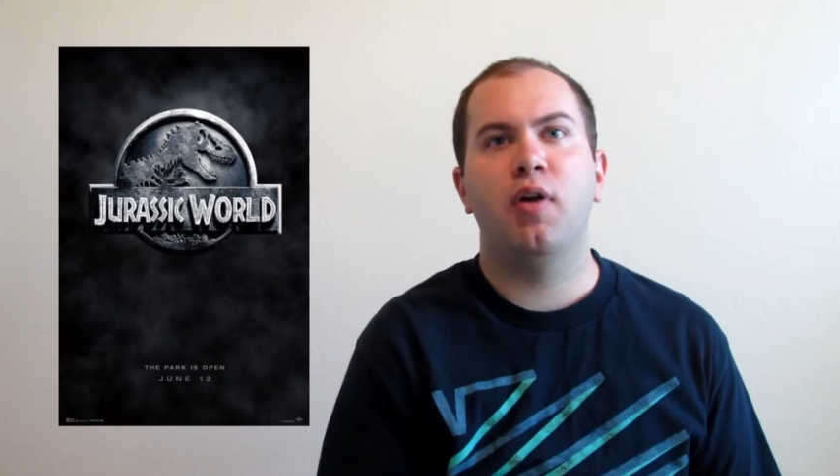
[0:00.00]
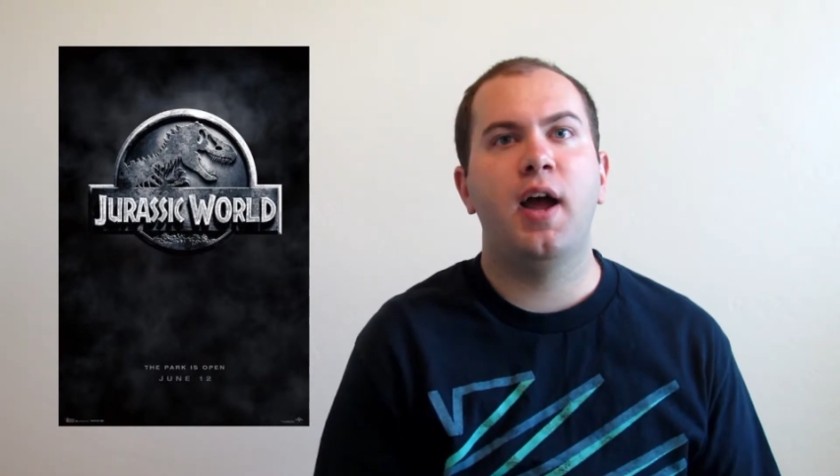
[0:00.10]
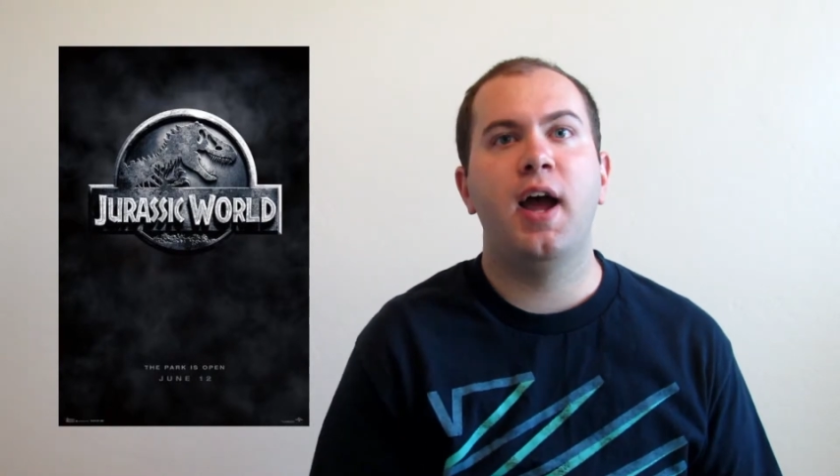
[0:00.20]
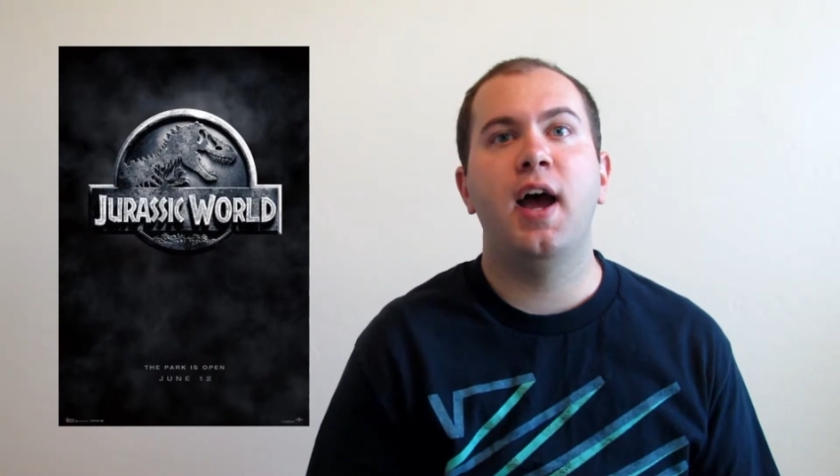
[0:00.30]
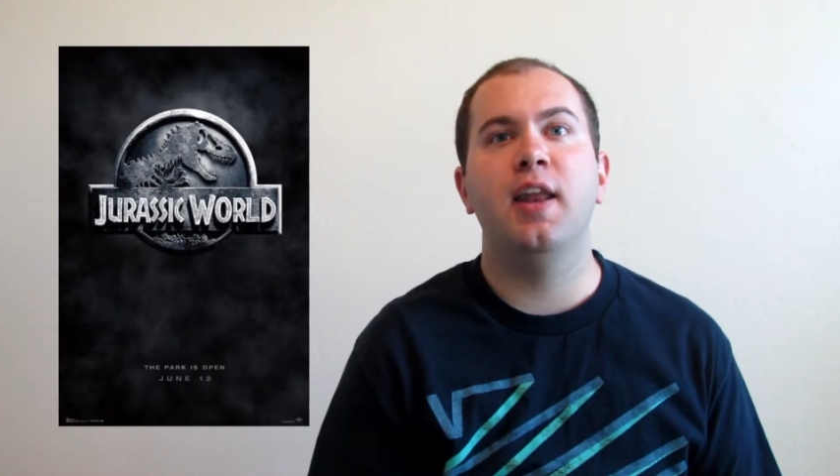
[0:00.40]

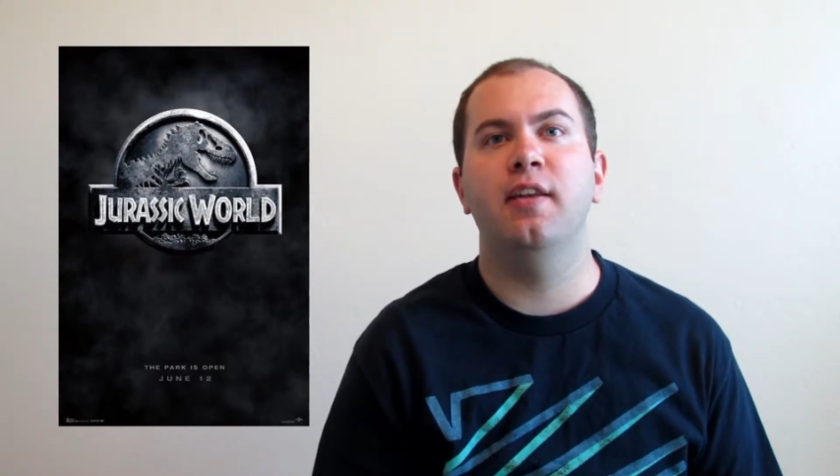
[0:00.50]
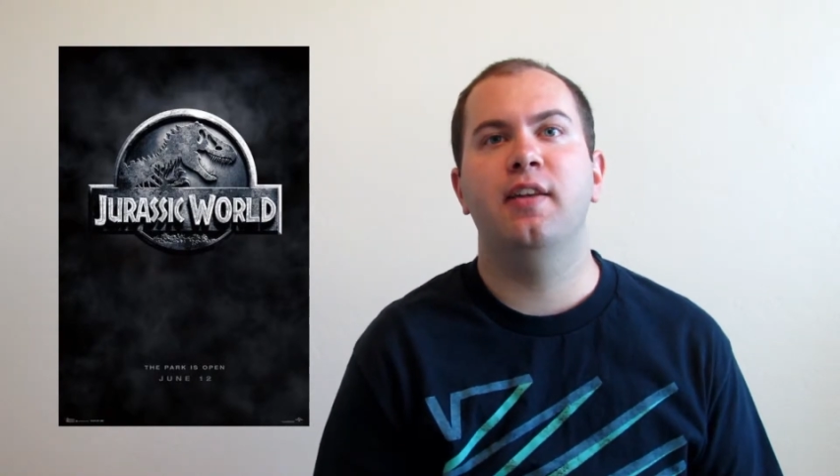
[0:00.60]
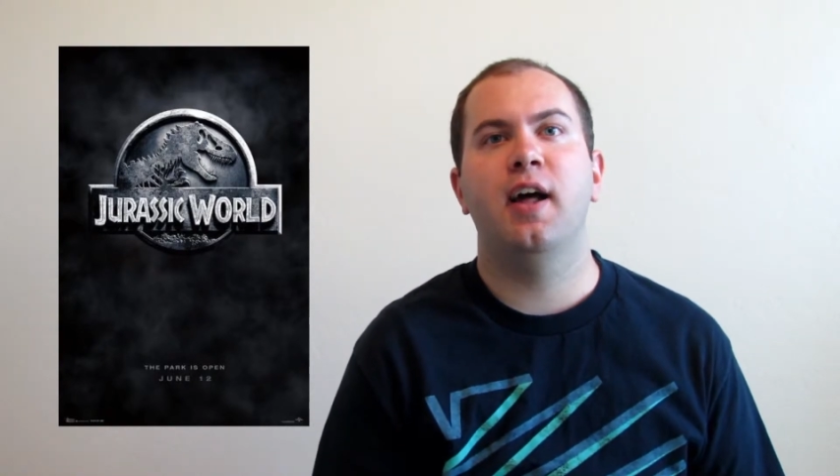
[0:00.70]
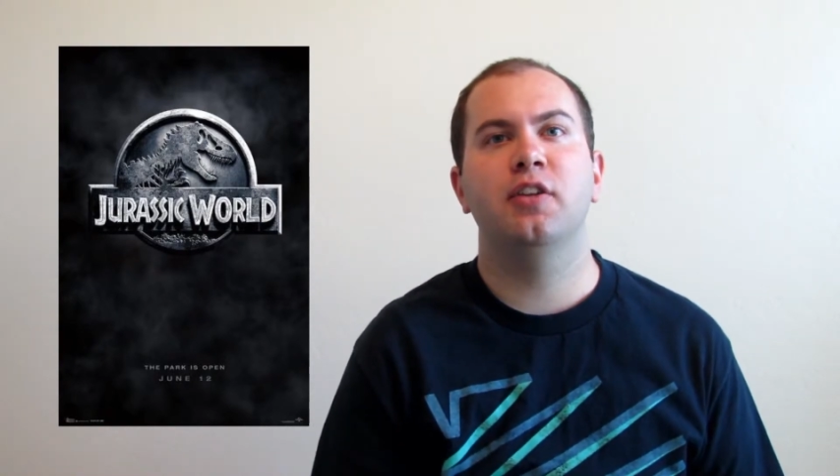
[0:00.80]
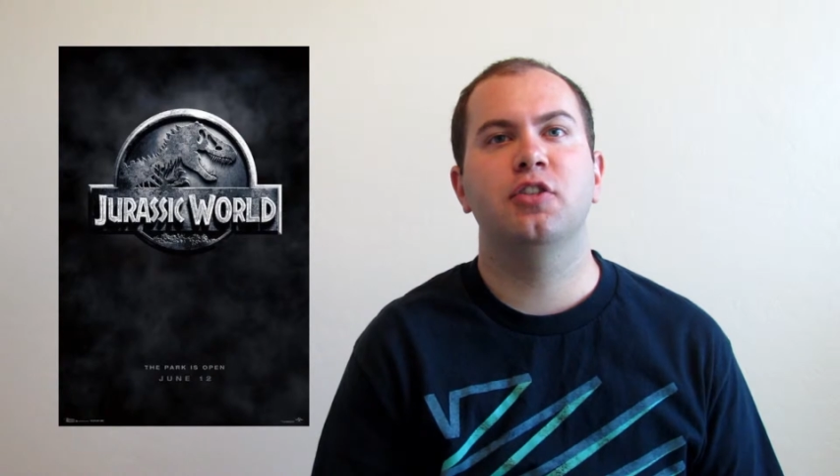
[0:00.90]
Pratt
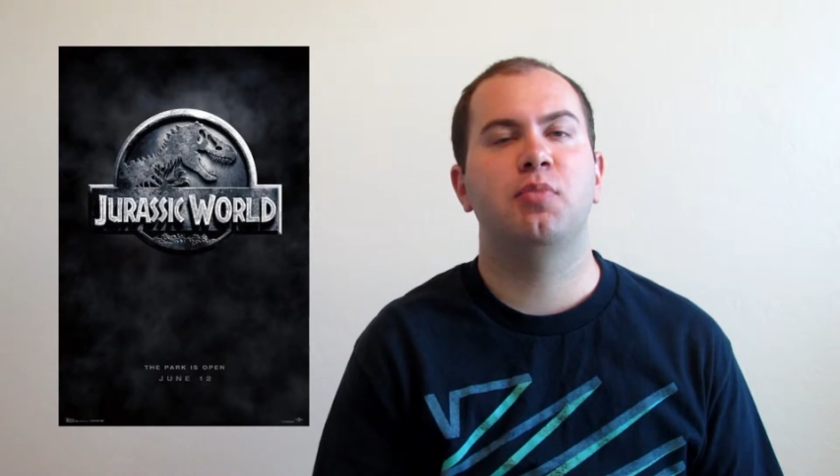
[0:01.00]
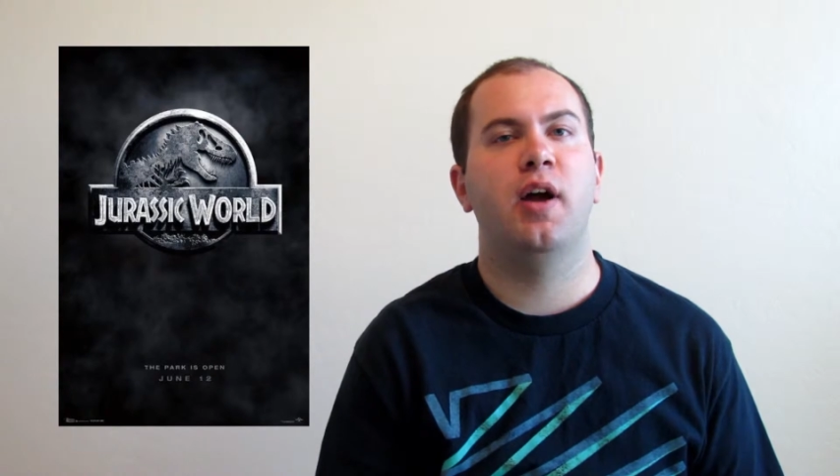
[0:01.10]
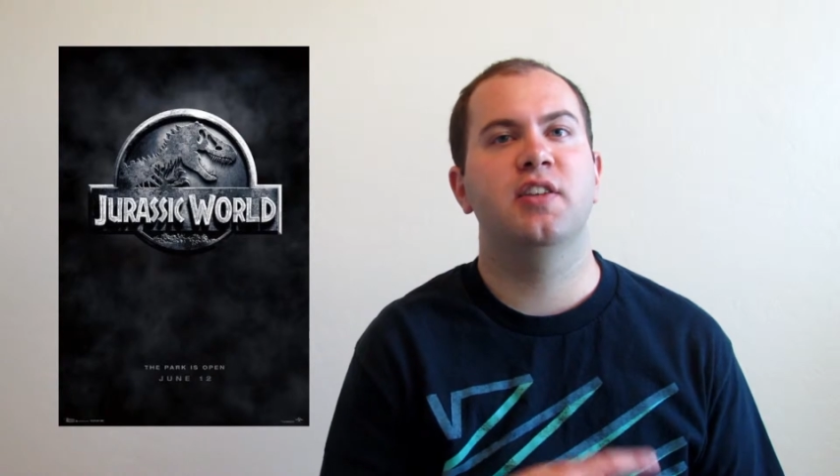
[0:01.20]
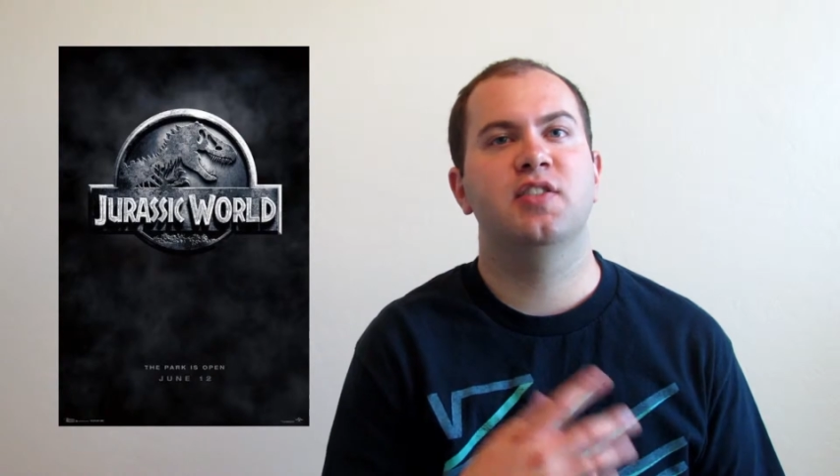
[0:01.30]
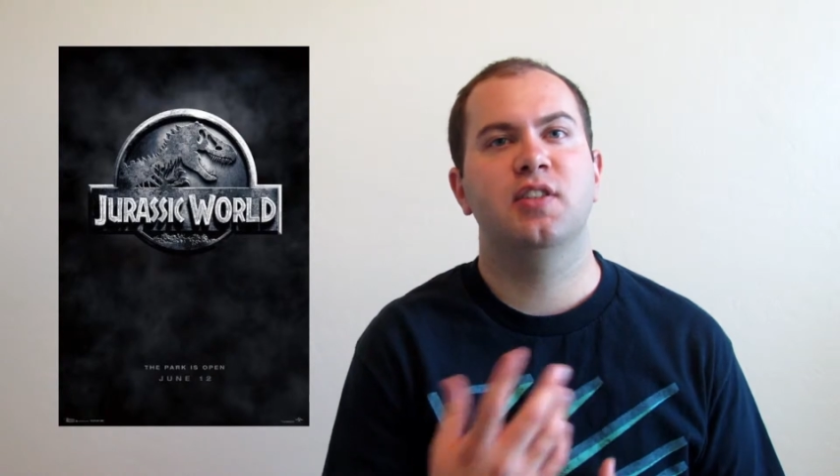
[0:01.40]
and Dallas
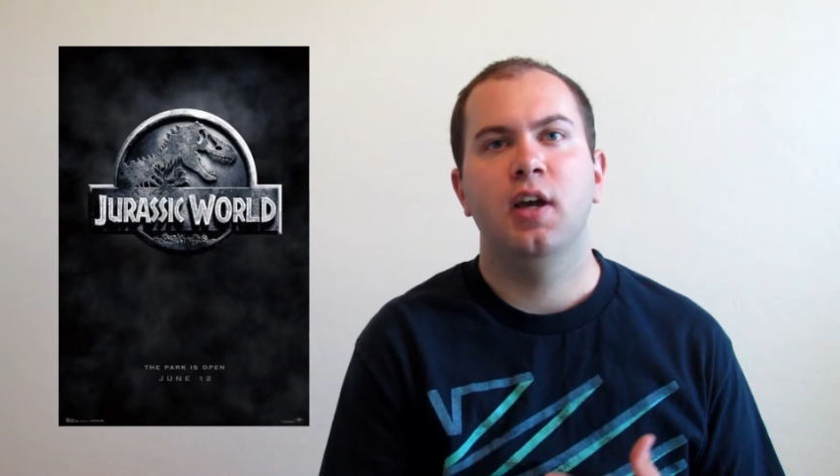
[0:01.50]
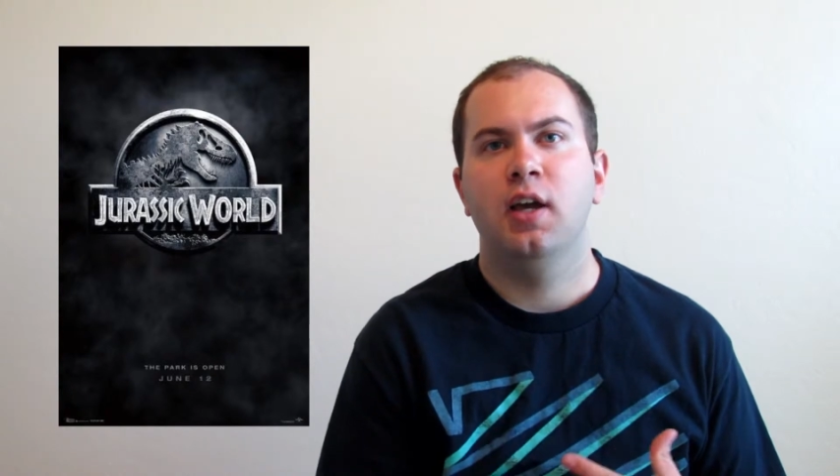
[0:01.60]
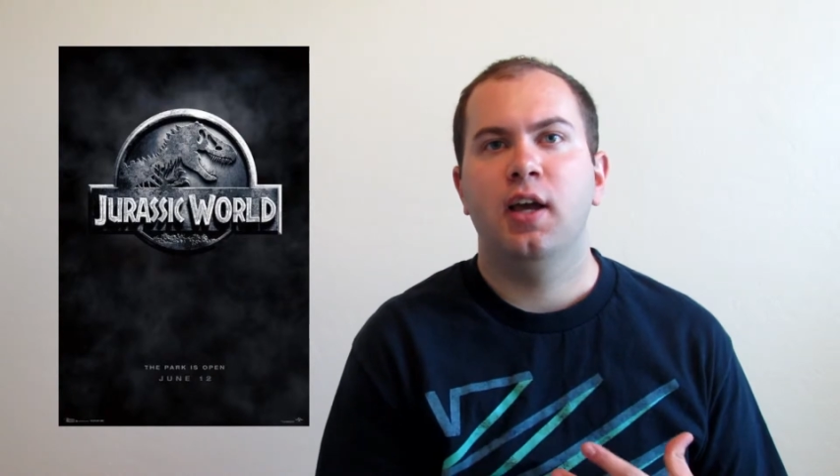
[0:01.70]
Bryce,